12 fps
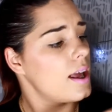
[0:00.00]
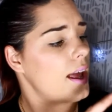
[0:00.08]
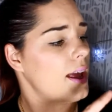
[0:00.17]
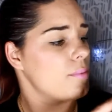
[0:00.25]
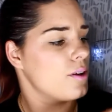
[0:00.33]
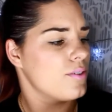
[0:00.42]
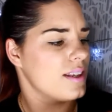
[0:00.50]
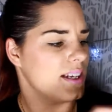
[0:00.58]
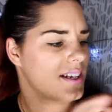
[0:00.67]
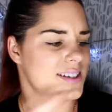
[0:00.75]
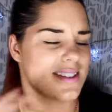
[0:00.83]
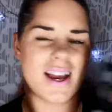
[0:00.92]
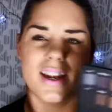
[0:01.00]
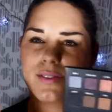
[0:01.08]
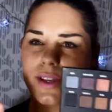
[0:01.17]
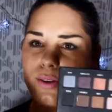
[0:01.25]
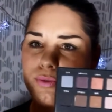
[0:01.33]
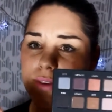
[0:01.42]
a really nice kind of
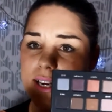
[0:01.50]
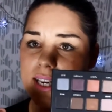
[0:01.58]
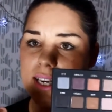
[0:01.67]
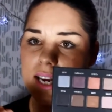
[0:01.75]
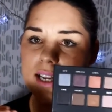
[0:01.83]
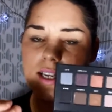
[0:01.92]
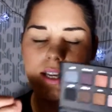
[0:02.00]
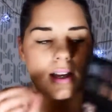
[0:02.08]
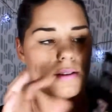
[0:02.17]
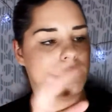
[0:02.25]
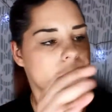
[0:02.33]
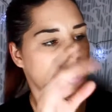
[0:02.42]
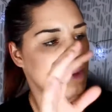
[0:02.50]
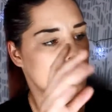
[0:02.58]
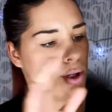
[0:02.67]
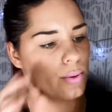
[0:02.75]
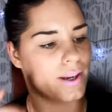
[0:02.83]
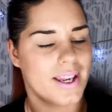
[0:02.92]
like reddy colour, your
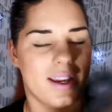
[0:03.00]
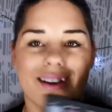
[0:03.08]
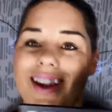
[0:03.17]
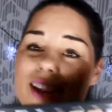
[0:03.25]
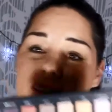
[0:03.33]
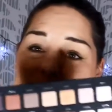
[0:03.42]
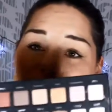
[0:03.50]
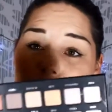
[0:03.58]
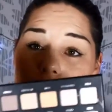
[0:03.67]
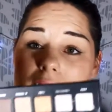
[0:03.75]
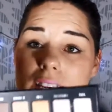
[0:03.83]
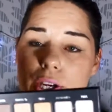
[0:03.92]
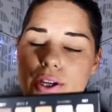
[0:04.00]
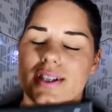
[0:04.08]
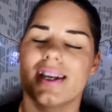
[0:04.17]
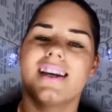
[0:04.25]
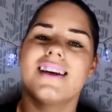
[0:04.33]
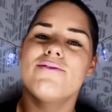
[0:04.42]
bluey, like really good.
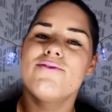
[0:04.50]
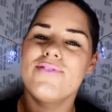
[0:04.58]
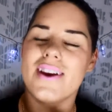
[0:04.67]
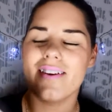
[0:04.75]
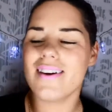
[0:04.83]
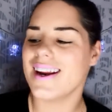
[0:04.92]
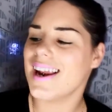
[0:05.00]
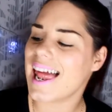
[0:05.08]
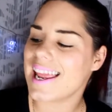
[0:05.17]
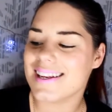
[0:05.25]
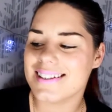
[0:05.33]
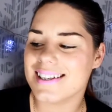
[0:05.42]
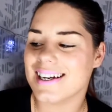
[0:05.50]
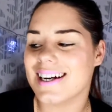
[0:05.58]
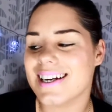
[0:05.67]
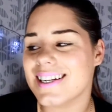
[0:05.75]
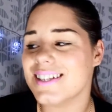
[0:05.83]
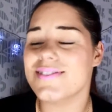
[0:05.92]
Very like
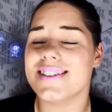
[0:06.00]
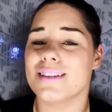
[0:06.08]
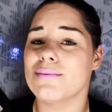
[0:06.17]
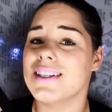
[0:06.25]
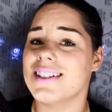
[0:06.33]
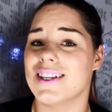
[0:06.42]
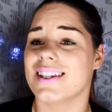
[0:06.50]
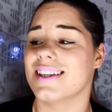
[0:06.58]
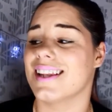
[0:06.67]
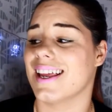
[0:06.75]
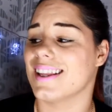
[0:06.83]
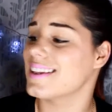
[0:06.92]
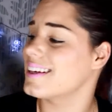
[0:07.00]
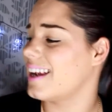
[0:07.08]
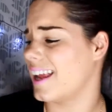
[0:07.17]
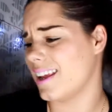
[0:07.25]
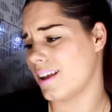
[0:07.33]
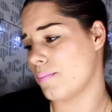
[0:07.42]
kind of similar to the
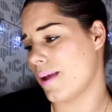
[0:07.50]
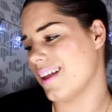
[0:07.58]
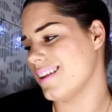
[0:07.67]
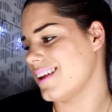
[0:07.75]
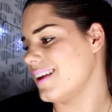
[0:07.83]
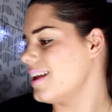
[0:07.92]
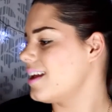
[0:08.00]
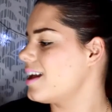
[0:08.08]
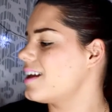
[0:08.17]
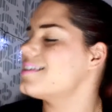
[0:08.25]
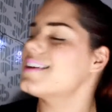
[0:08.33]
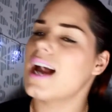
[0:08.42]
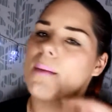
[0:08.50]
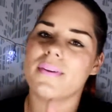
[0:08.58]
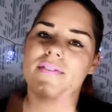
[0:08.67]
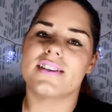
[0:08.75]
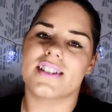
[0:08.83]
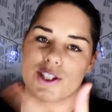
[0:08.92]
Naked palette. There's a
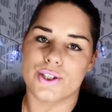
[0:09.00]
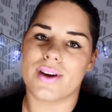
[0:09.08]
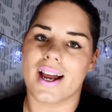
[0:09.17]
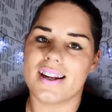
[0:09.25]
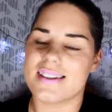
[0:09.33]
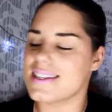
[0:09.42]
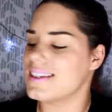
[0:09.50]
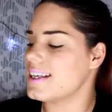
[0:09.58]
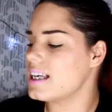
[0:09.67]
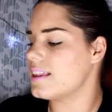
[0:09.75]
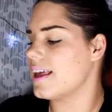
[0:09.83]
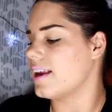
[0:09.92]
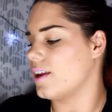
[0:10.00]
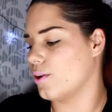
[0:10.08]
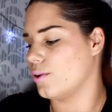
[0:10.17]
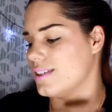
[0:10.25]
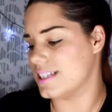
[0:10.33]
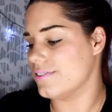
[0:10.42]
couple of additional colours in there that, you
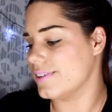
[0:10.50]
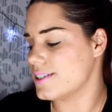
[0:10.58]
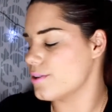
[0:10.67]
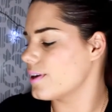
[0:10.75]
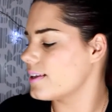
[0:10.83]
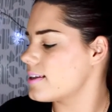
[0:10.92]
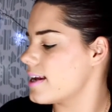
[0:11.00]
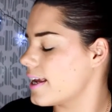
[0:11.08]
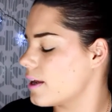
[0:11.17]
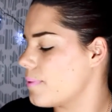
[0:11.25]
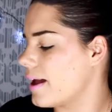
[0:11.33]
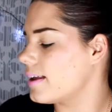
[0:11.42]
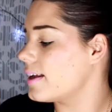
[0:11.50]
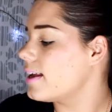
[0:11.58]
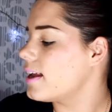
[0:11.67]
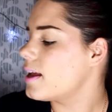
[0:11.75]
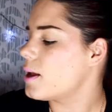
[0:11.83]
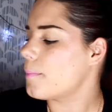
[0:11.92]
know, you definitely don't get in the Naked palette.
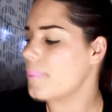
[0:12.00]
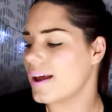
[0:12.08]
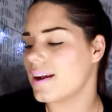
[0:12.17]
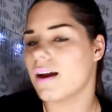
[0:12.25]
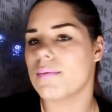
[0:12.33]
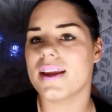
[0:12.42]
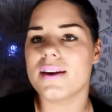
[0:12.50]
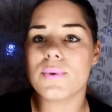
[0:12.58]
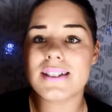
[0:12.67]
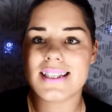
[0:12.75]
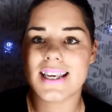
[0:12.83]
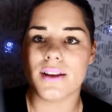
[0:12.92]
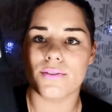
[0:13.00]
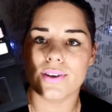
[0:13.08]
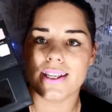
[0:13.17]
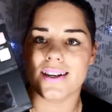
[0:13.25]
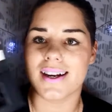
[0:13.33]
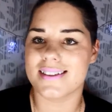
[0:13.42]
But, I mean, once again,
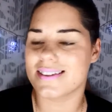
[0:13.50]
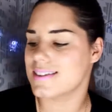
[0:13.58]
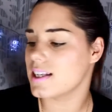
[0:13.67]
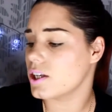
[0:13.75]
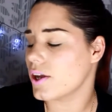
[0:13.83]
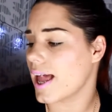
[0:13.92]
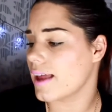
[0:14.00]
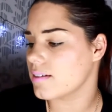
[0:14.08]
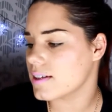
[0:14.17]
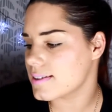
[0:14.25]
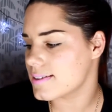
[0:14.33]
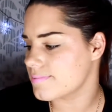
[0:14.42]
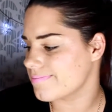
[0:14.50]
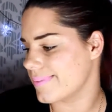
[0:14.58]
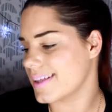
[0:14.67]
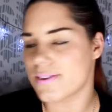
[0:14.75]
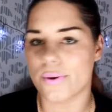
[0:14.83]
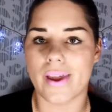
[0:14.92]
really nice to look at. It's
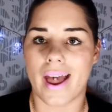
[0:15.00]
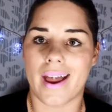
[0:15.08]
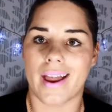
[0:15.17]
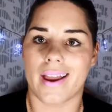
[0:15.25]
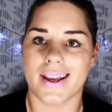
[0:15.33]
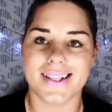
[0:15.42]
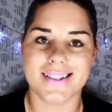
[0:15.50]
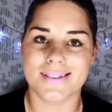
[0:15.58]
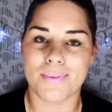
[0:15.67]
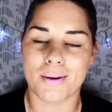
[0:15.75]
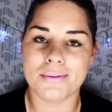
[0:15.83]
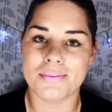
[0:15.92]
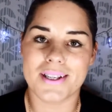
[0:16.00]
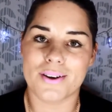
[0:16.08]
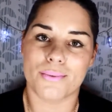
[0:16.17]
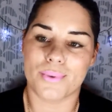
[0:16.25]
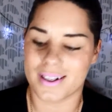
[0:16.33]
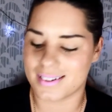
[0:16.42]
okay. It's probably
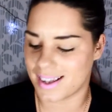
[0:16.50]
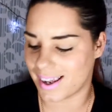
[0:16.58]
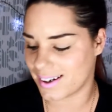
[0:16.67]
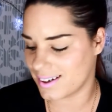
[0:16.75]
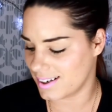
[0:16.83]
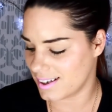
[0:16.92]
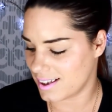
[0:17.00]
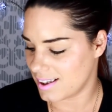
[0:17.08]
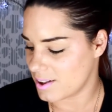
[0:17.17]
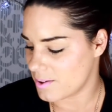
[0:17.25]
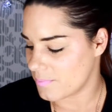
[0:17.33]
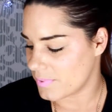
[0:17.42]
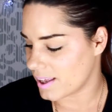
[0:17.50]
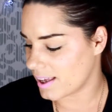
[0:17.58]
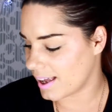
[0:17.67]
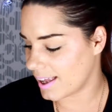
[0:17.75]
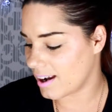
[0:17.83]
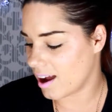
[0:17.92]
not one that,
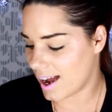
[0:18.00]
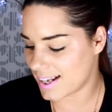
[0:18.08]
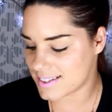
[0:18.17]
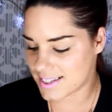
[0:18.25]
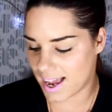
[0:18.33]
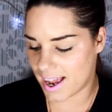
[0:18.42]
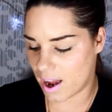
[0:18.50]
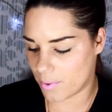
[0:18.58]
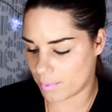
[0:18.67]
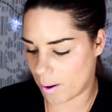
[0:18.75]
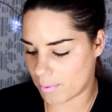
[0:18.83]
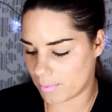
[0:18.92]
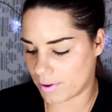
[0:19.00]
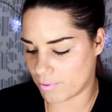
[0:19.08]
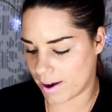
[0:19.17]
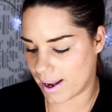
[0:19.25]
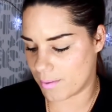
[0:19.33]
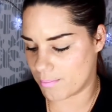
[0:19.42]
in hindsight, I would probably
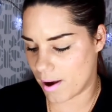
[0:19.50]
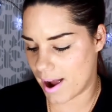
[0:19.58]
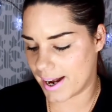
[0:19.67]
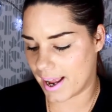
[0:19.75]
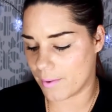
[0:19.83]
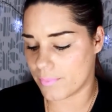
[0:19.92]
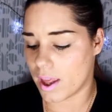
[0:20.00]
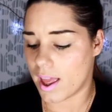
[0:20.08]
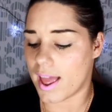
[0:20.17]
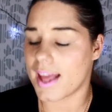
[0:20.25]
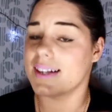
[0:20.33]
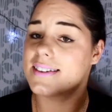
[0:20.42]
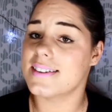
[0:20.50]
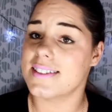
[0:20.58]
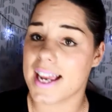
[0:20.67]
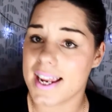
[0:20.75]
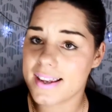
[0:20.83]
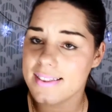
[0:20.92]
run out and buy now. In
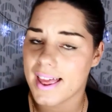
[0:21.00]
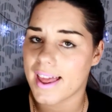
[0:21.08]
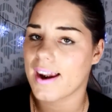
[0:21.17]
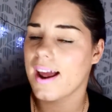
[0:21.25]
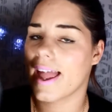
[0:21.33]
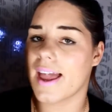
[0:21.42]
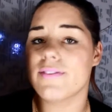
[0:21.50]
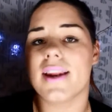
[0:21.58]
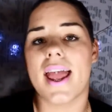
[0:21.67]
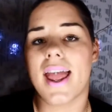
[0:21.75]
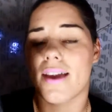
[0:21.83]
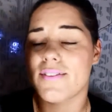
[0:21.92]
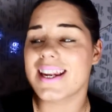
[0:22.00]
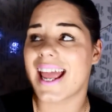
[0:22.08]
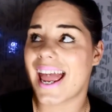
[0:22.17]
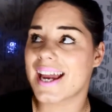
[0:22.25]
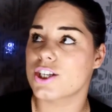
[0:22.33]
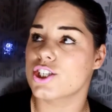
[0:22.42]
saying that, I haven't
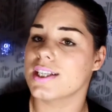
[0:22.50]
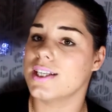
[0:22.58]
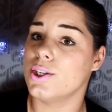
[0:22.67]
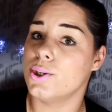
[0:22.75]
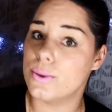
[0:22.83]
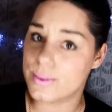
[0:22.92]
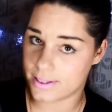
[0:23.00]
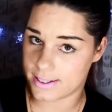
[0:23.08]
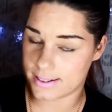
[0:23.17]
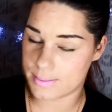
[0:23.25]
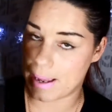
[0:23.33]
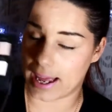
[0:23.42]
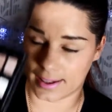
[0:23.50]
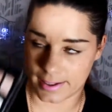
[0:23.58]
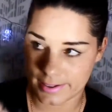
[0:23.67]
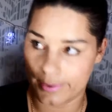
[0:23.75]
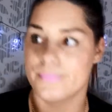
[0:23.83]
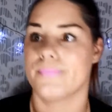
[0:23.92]
actually used this palette.